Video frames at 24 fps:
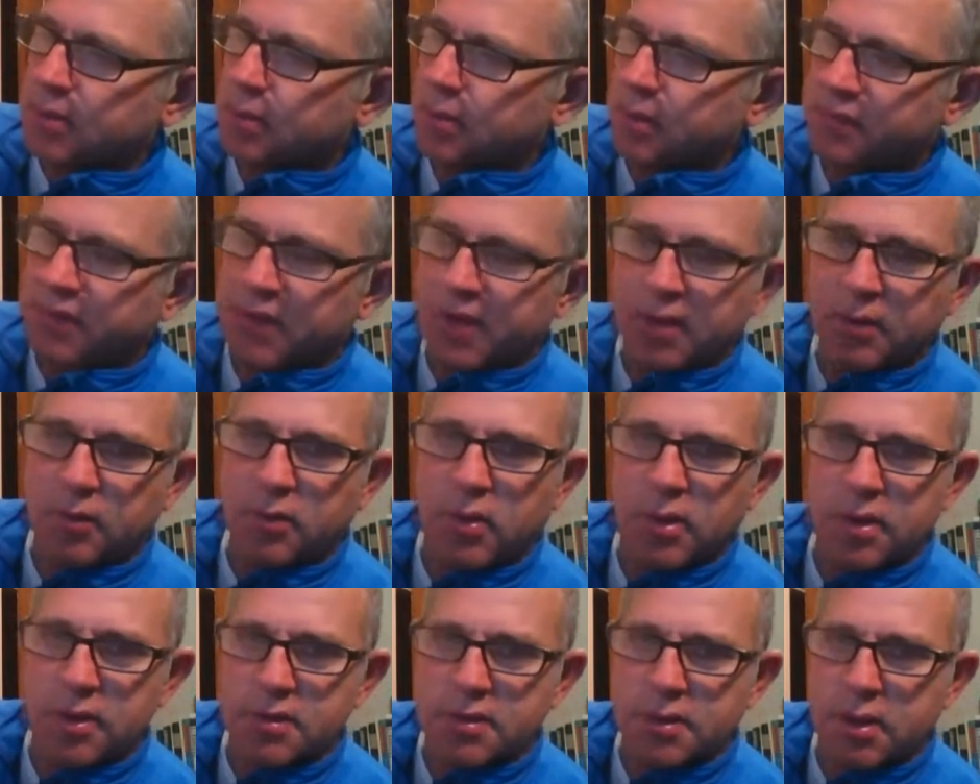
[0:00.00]
We found out
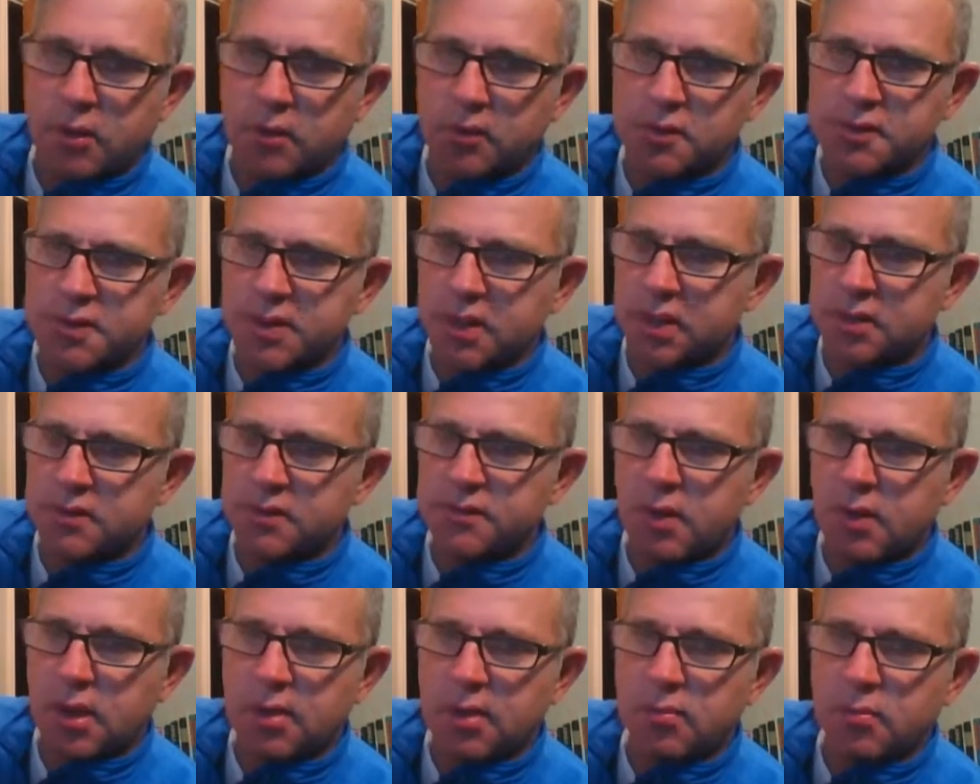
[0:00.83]
what his total sales
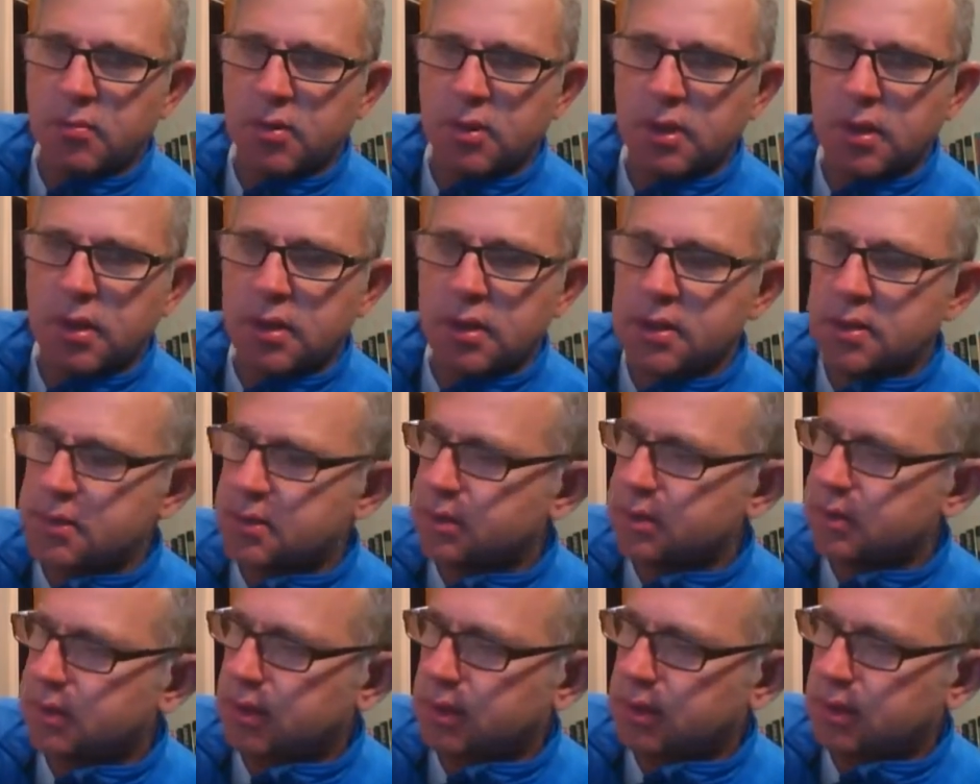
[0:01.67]
volume
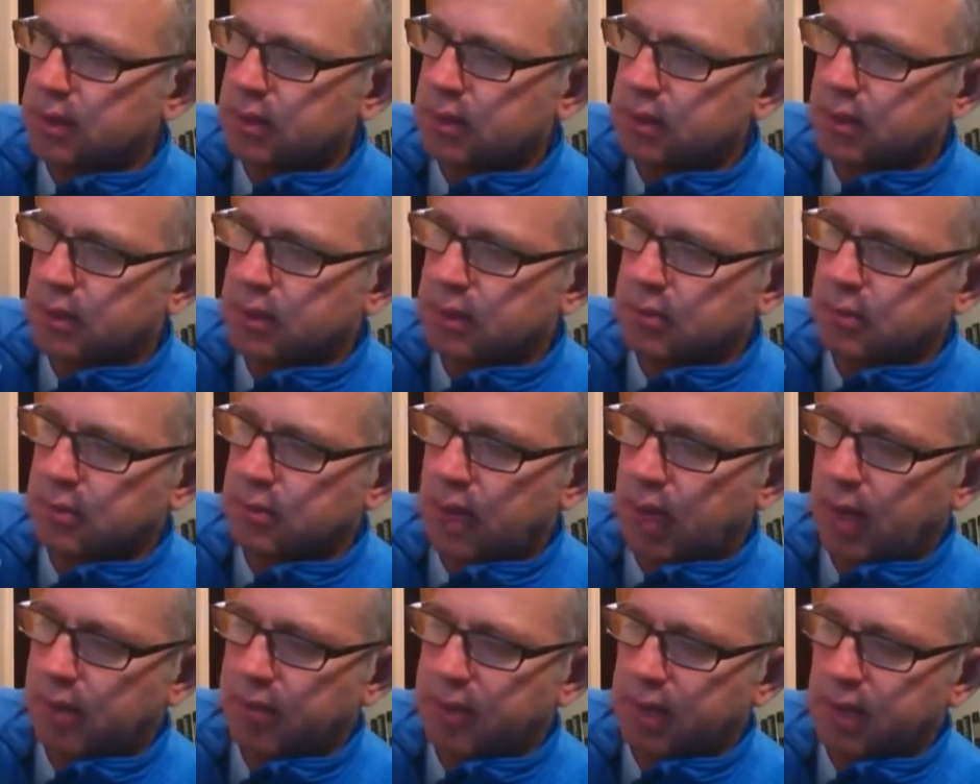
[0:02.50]
was,
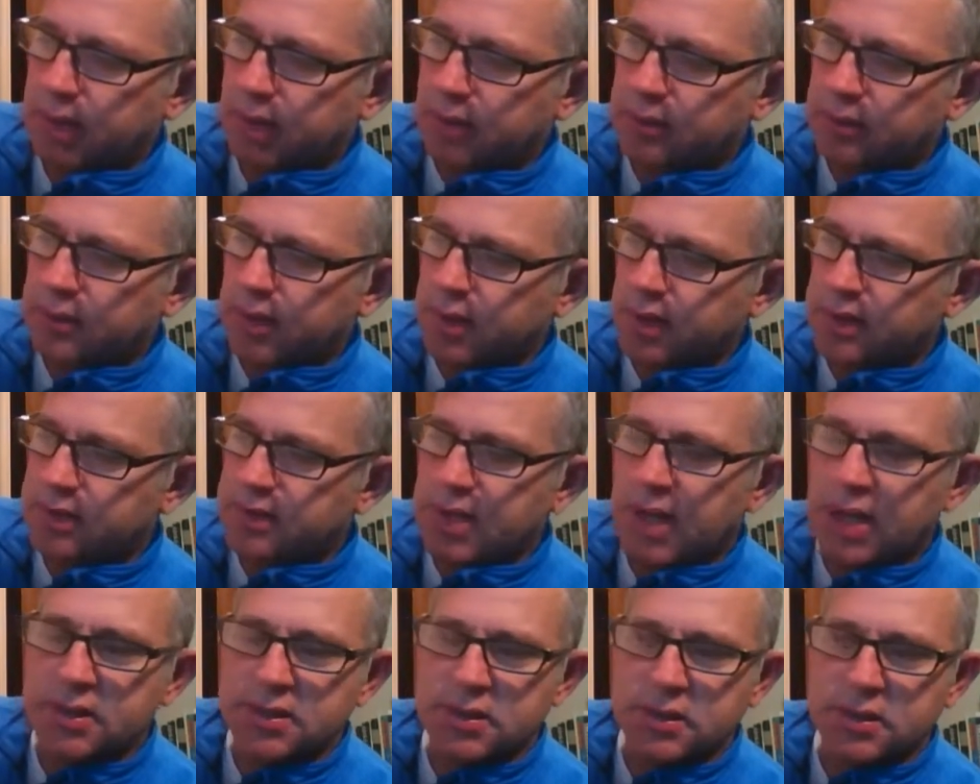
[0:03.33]
how many
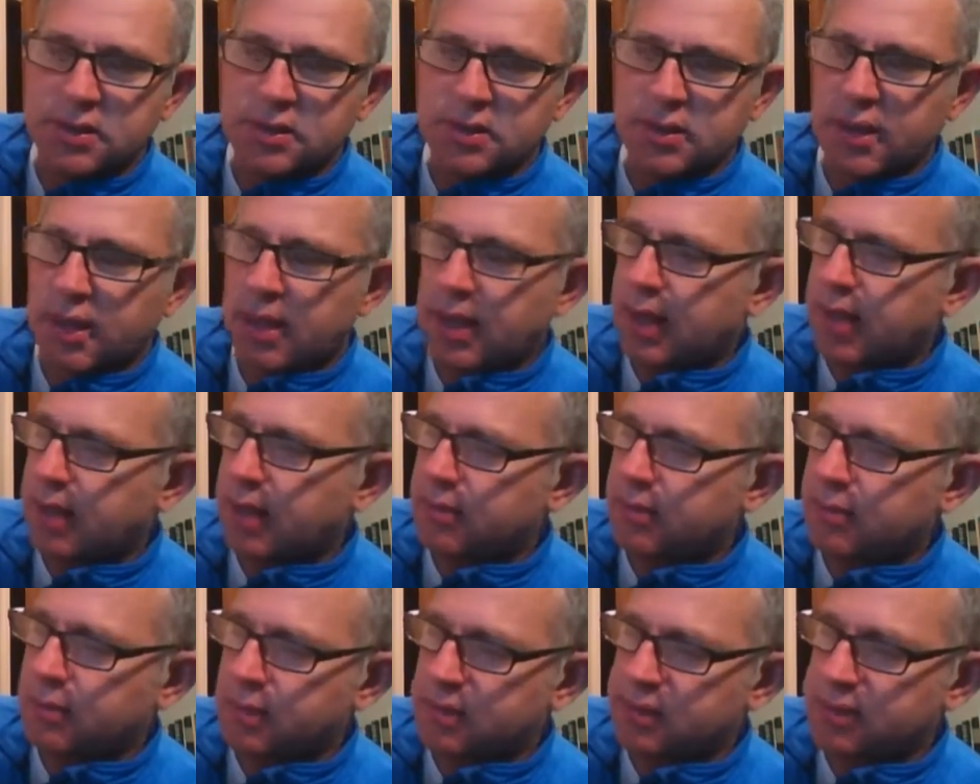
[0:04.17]
transactions he
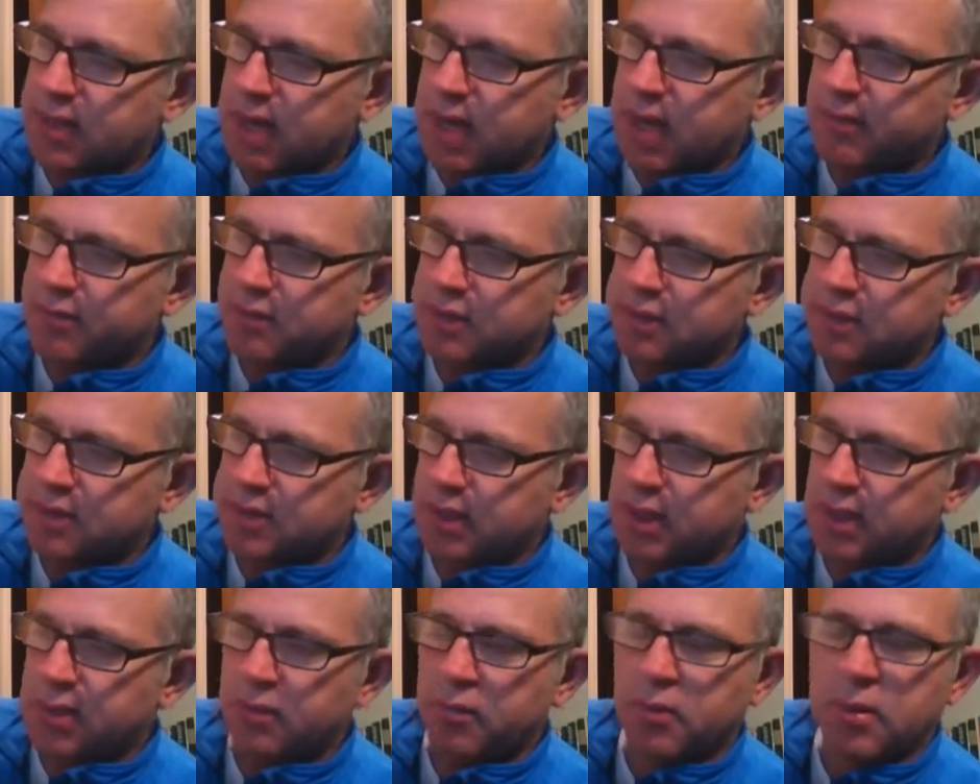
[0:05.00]
had, what his average
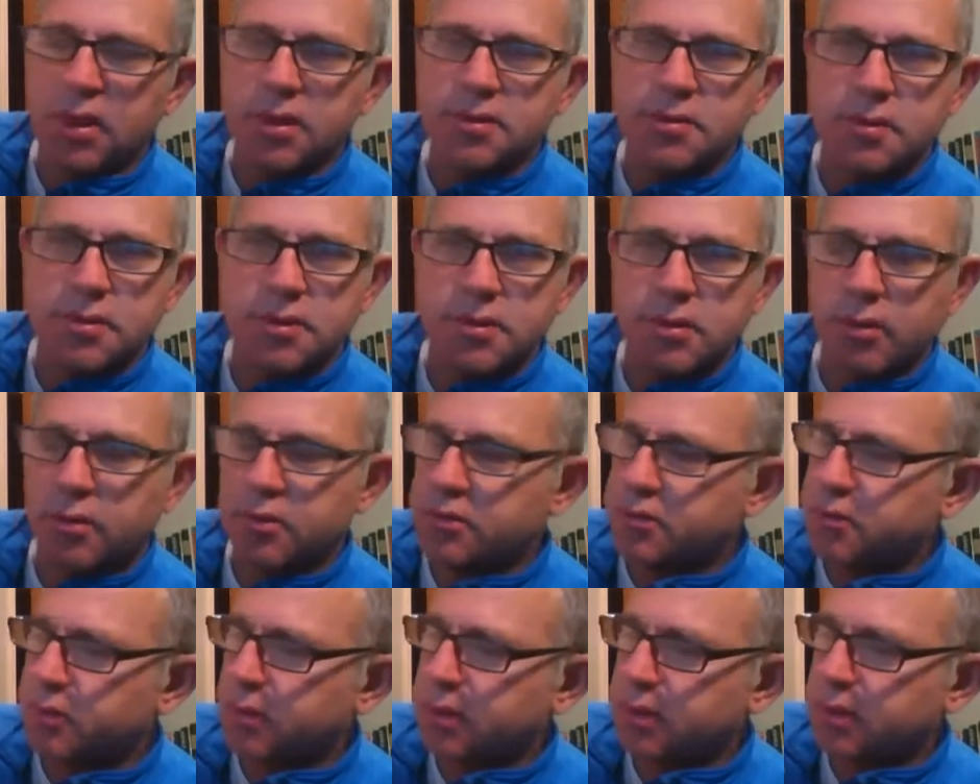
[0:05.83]
ticket was
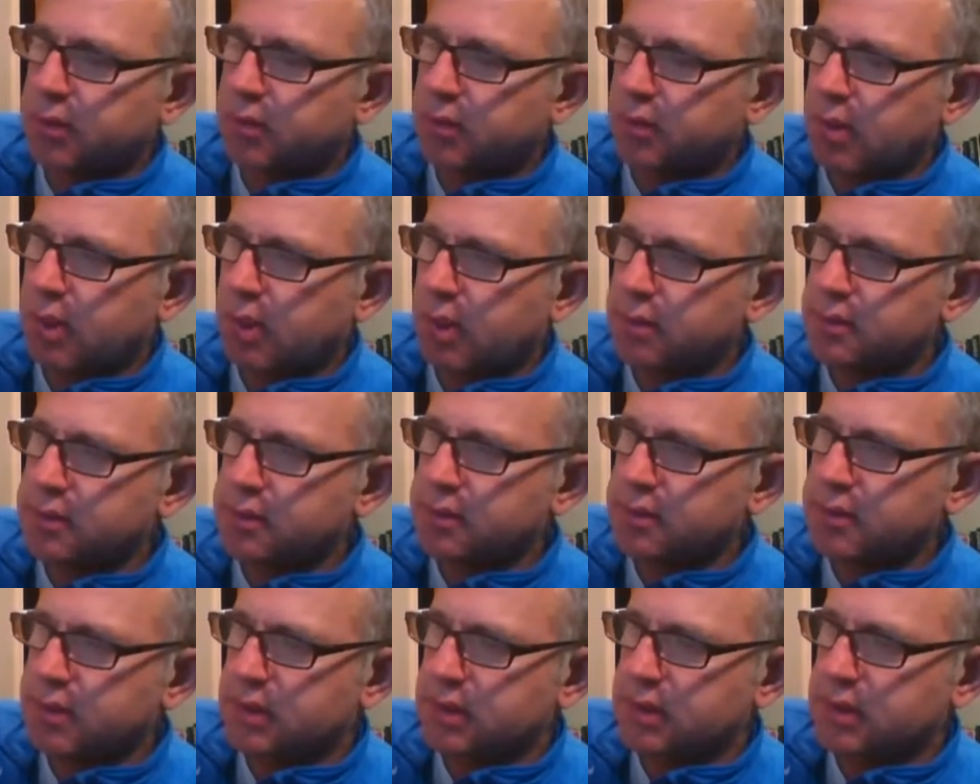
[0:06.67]

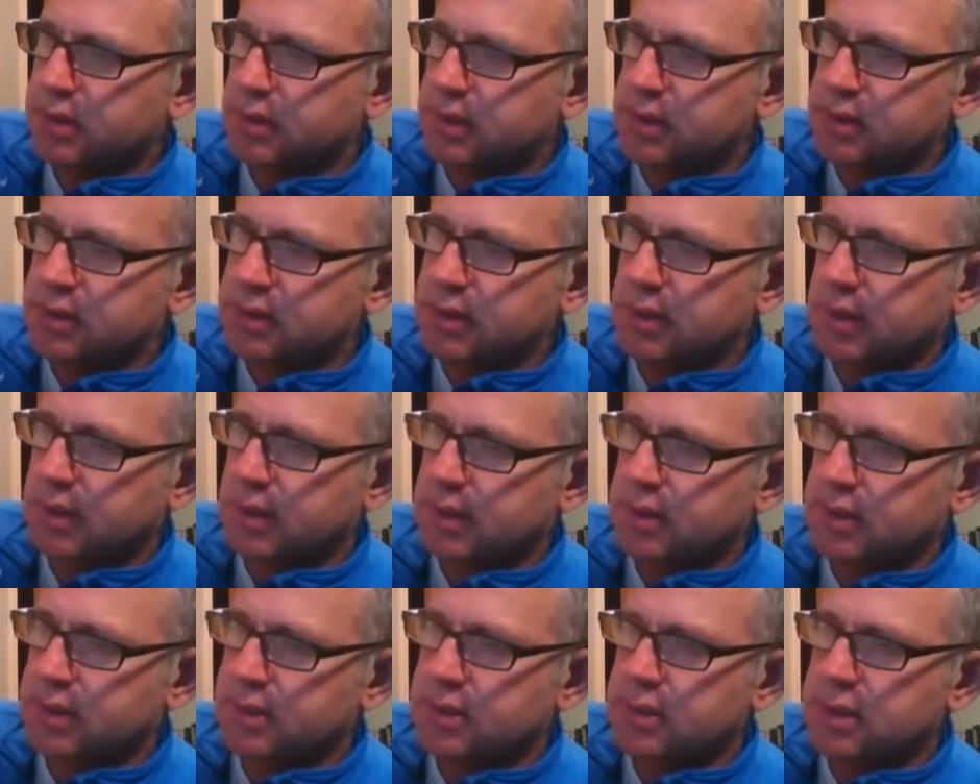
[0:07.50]

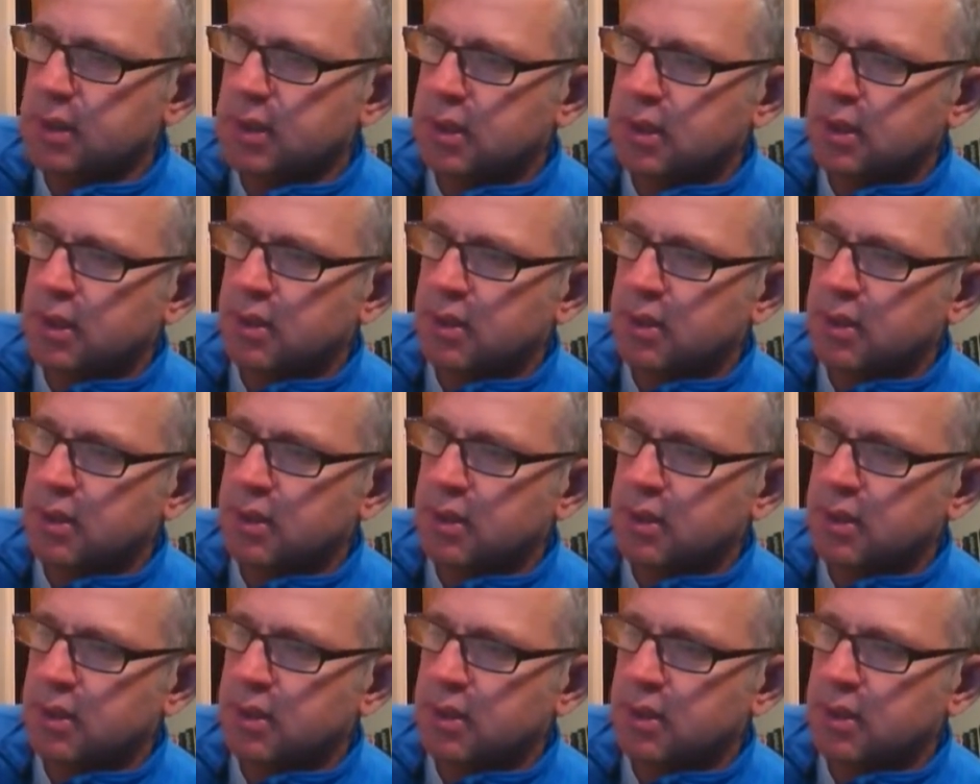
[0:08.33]
$222.16.